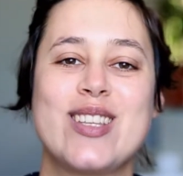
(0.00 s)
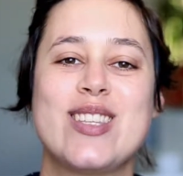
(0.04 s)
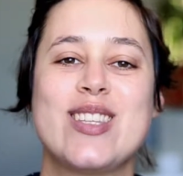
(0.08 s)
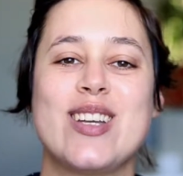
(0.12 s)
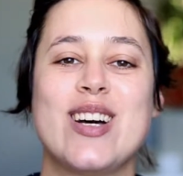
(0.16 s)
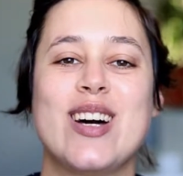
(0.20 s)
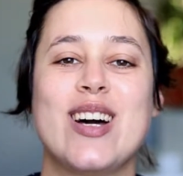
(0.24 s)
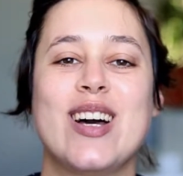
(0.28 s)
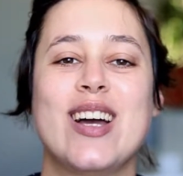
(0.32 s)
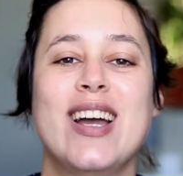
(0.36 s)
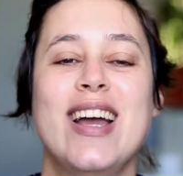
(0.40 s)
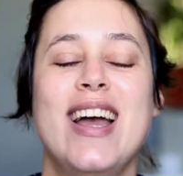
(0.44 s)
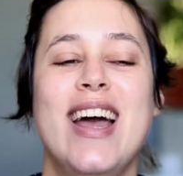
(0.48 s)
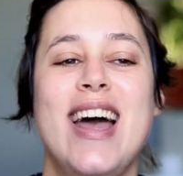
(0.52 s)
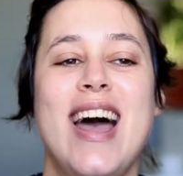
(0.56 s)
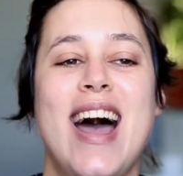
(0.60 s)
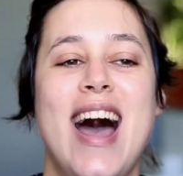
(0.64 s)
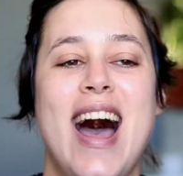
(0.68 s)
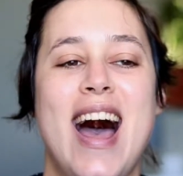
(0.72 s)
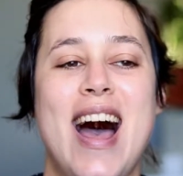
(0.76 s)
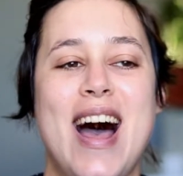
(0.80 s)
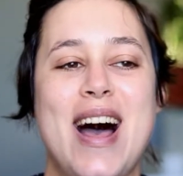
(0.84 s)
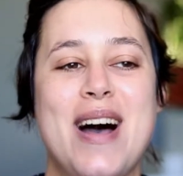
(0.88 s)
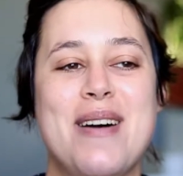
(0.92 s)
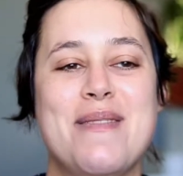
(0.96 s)
So
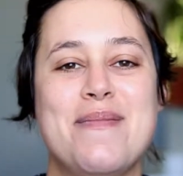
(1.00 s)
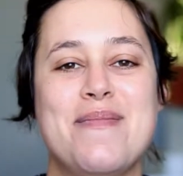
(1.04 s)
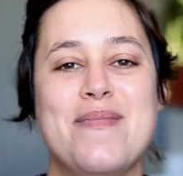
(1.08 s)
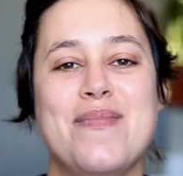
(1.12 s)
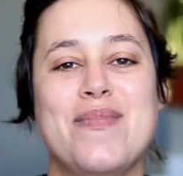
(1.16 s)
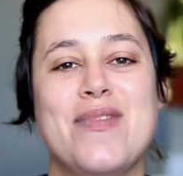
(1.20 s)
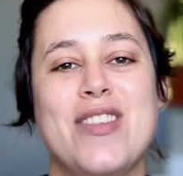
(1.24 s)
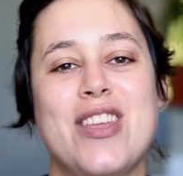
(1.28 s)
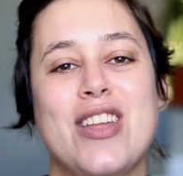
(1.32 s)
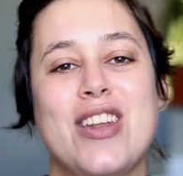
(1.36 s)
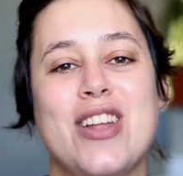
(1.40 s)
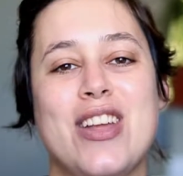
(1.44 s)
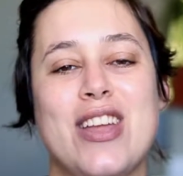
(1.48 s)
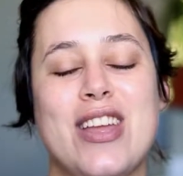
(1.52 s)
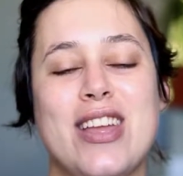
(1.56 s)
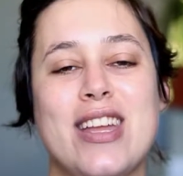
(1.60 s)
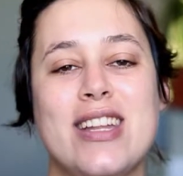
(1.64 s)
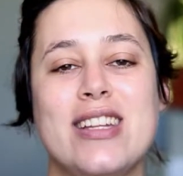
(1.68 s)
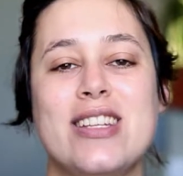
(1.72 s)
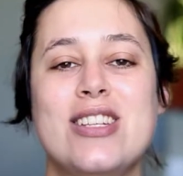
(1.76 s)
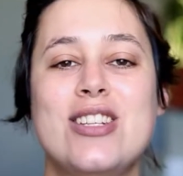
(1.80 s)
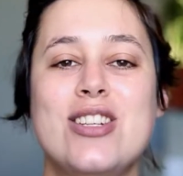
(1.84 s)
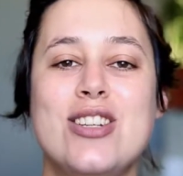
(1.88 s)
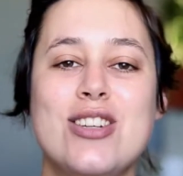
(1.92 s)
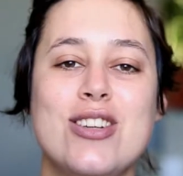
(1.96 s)
you know, you
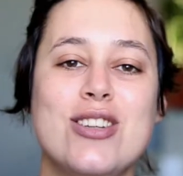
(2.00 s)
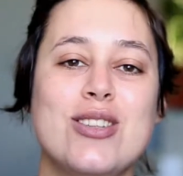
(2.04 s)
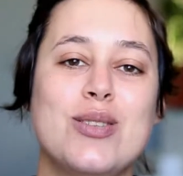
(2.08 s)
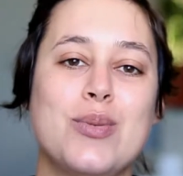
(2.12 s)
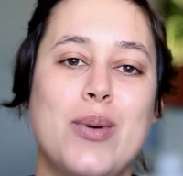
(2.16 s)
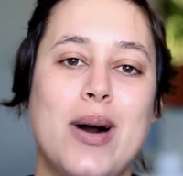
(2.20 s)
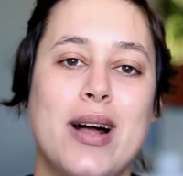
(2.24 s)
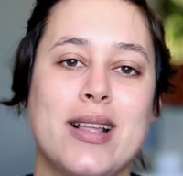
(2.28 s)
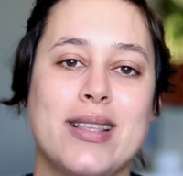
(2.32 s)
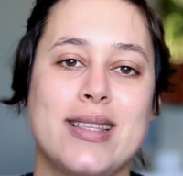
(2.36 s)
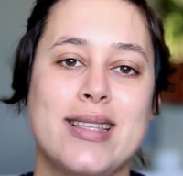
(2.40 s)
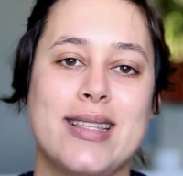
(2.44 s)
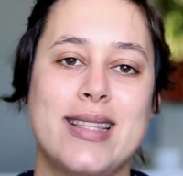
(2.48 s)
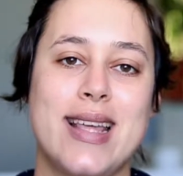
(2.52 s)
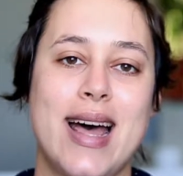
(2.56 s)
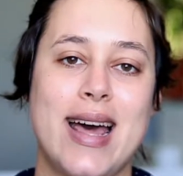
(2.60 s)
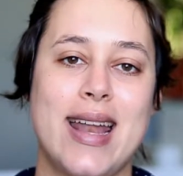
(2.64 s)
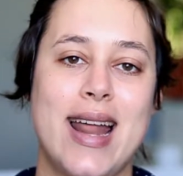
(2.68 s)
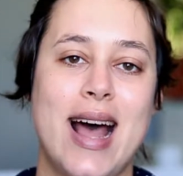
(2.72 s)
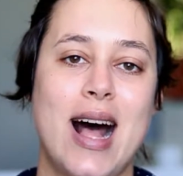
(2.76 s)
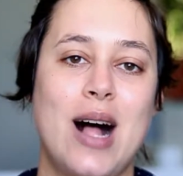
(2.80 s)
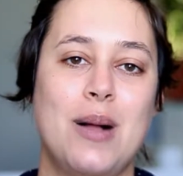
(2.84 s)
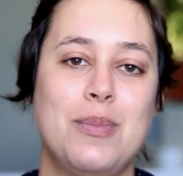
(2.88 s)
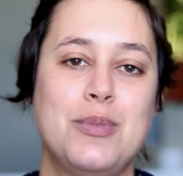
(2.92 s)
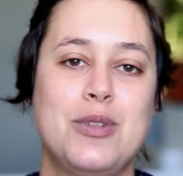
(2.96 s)
can choose ones
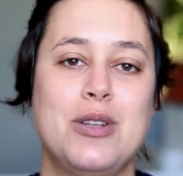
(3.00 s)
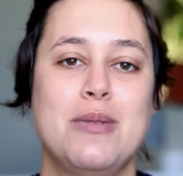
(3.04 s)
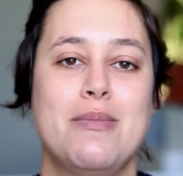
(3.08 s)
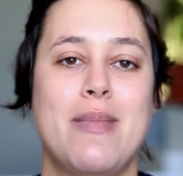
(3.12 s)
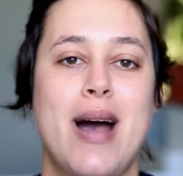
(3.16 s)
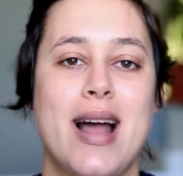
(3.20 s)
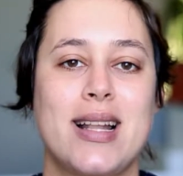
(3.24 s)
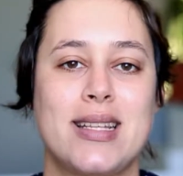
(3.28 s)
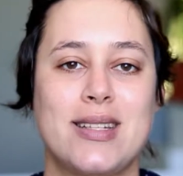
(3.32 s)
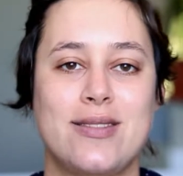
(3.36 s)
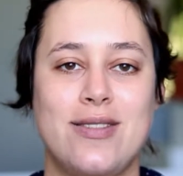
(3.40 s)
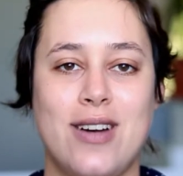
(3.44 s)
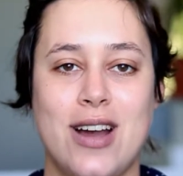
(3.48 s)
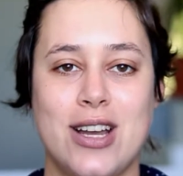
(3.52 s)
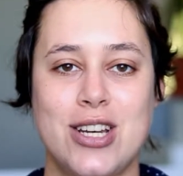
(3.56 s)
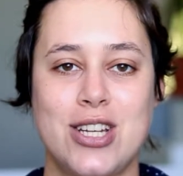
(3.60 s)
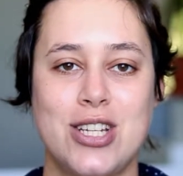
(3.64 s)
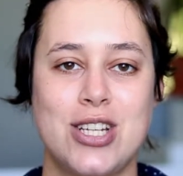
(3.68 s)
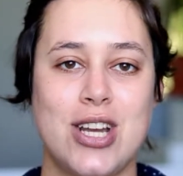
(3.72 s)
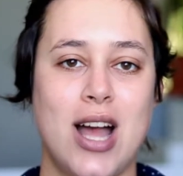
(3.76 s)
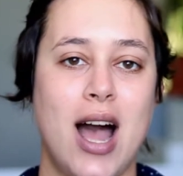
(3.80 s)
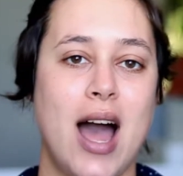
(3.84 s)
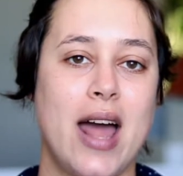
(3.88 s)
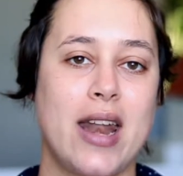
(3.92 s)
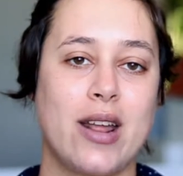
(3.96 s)
that help to mattify,
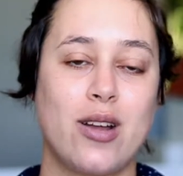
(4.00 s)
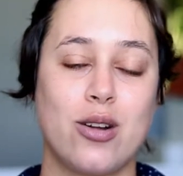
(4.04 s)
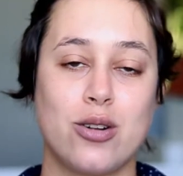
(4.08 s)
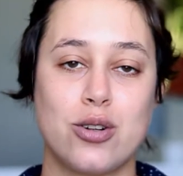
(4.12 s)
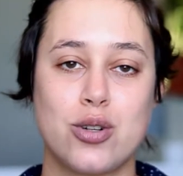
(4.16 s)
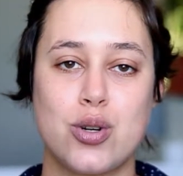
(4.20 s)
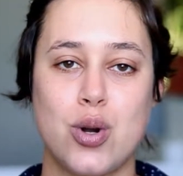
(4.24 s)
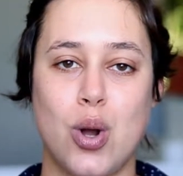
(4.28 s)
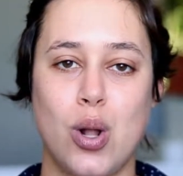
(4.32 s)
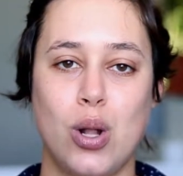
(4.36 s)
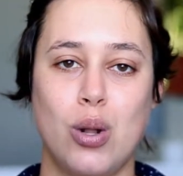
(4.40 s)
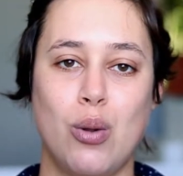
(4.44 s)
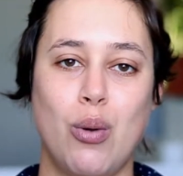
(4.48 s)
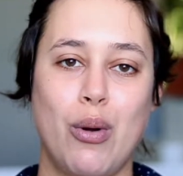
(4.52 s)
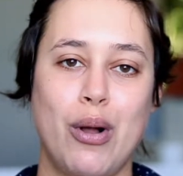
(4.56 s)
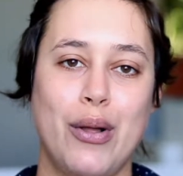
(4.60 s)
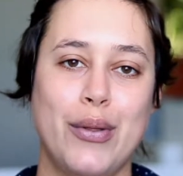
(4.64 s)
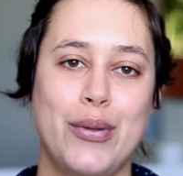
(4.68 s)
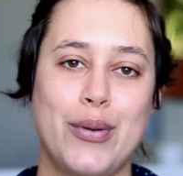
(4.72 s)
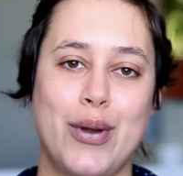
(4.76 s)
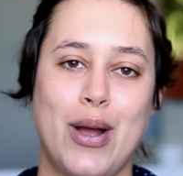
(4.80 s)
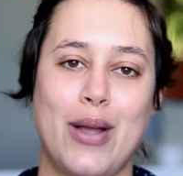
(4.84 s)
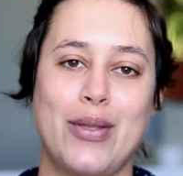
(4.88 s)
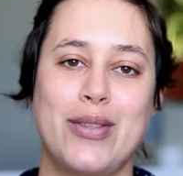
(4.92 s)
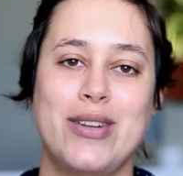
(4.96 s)
shine, and control
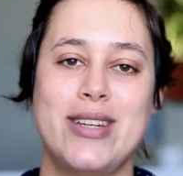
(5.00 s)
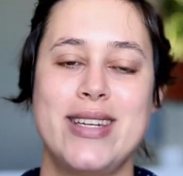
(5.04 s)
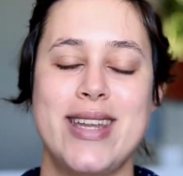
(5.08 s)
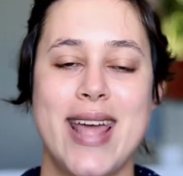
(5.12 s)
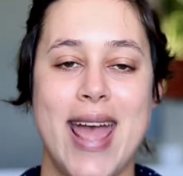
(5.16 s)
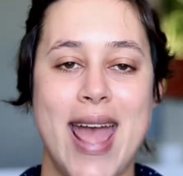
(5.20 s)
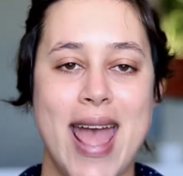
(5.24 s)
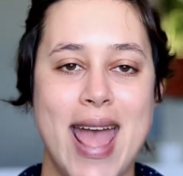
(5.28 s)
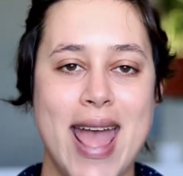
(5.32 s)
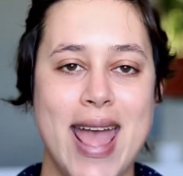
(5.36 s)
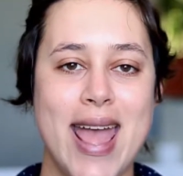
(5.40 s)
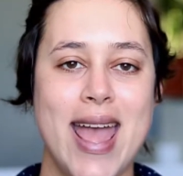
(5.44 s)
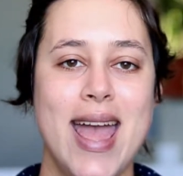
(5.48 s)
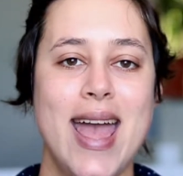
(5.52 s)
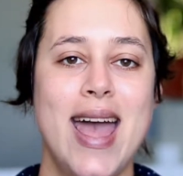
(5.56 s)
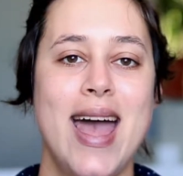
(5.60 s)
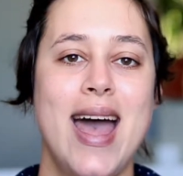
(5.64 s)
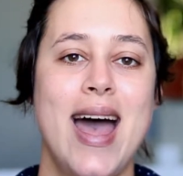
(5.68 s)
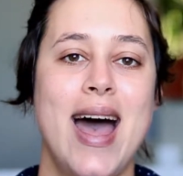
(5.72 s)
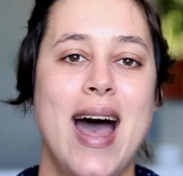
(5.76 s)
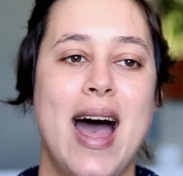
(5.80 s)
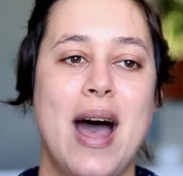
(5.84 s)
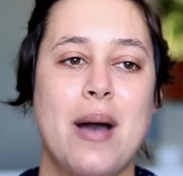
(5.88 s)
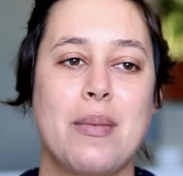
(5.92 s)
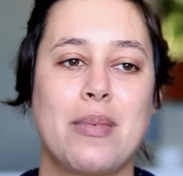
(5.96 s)
oil throughout the day,
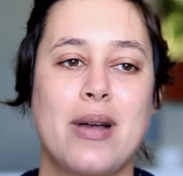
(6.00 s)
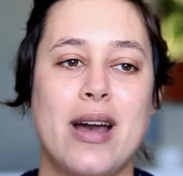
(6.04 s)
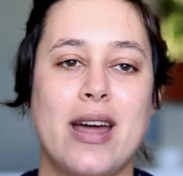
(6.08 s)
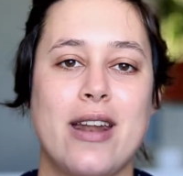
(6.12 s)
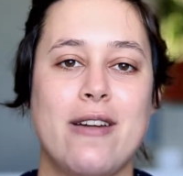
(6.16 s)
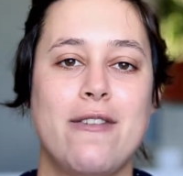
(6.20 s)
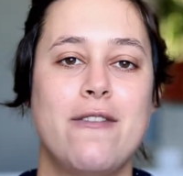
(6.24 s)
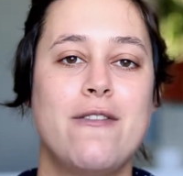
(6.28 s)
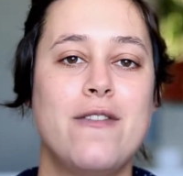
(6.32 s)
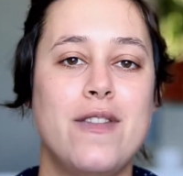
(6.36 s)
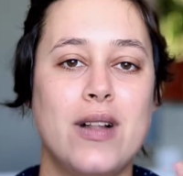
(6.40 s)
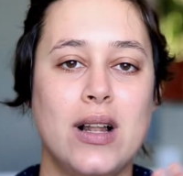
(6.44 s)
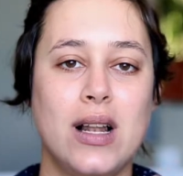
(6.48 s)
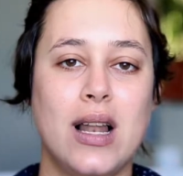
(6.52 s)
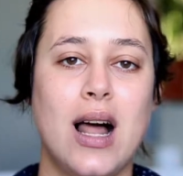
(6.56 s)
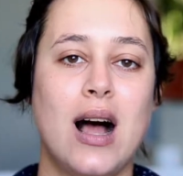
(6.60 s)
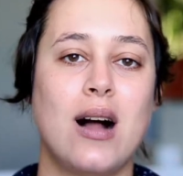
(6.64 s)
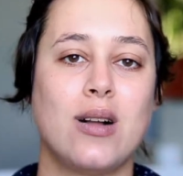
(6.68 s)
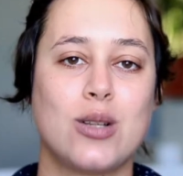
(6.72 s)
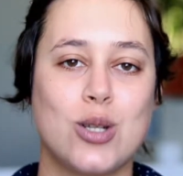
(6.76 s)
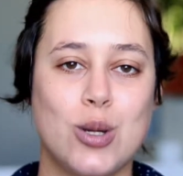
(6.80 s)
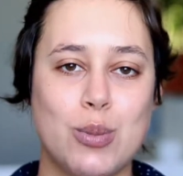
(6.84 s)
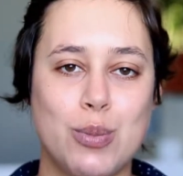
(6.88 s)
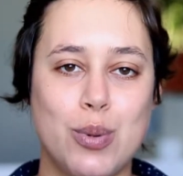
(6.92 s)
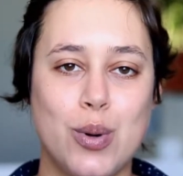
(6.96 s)
kind of fill
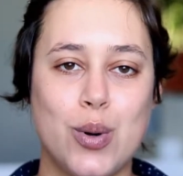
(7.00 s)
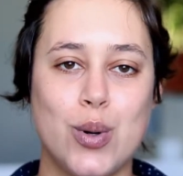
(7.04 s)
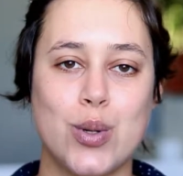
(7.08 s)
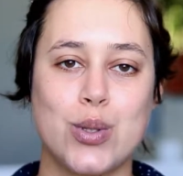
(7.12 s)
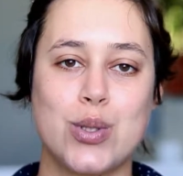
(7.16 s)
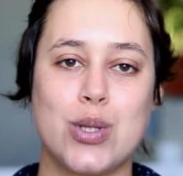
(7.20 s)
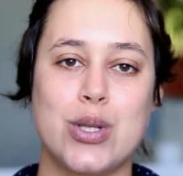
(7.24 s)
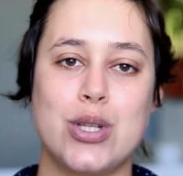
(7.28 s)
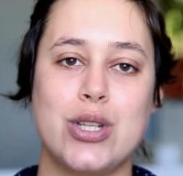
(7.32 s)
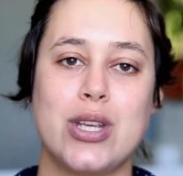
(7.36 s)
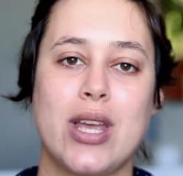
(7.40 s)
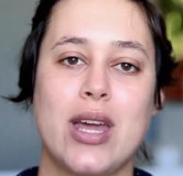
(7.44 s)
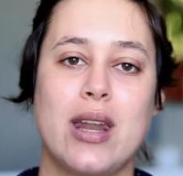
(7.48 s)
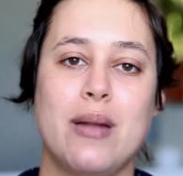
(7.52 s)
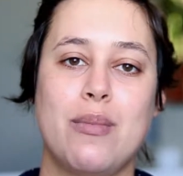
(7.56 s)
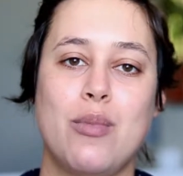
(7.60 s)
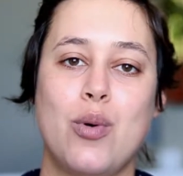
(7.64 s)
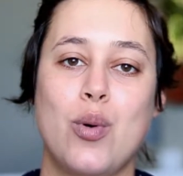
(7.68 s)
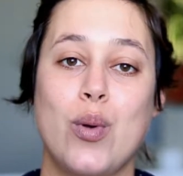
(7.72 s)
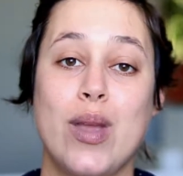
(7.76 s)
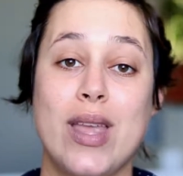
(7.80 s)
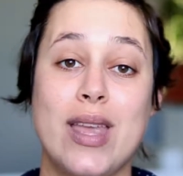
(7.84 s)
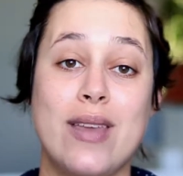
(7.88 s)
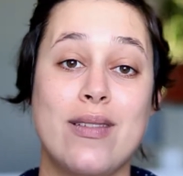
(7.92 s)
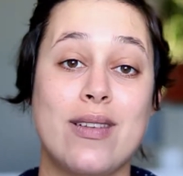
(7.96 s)
out your pores so you get a
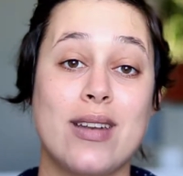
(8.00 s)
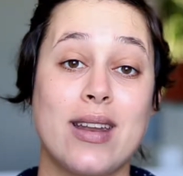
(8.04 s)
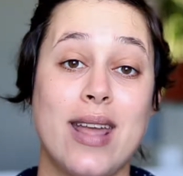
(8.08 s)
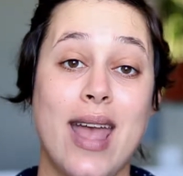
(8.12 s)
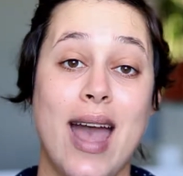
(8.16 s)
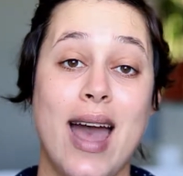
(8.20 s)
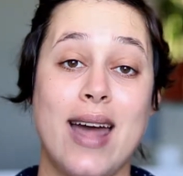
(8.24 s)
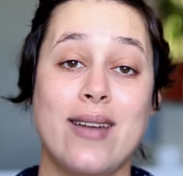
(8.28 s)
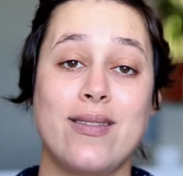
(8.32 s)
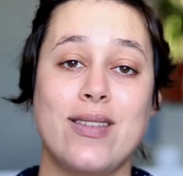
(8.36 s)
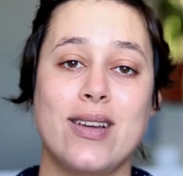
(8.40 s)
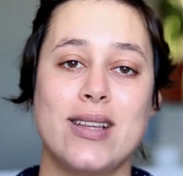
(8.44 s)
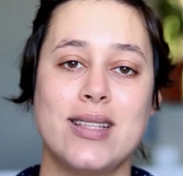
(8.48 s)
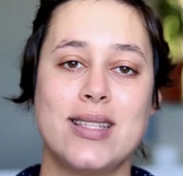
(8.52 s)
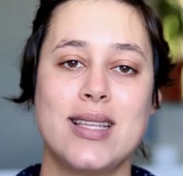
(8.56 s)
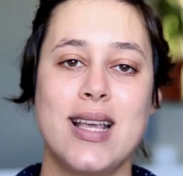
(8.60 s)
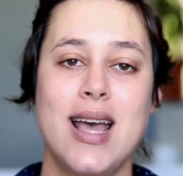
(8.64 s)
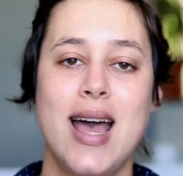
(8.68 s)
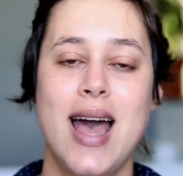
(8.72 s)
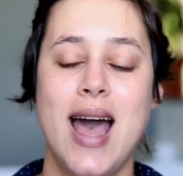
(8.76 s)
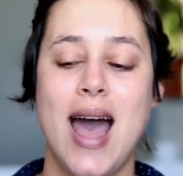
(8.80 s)
more even canvas.